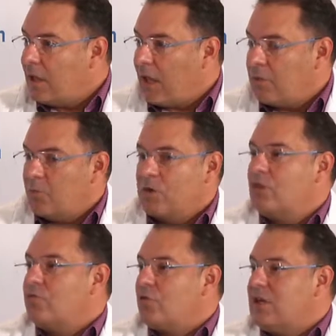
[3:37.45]
and we
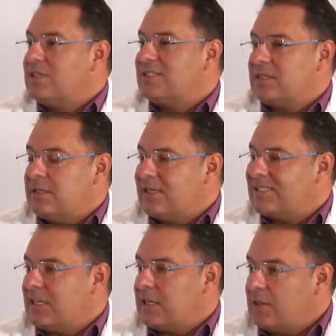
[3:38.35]
don't really see a
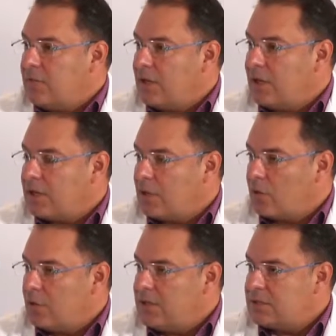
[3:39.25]
significant
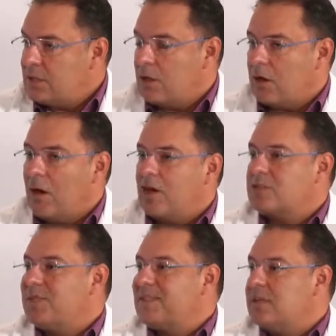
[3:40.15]
increase in our
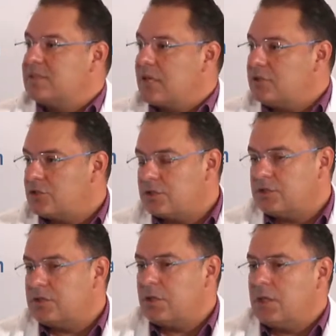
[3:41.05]
hospitalizations.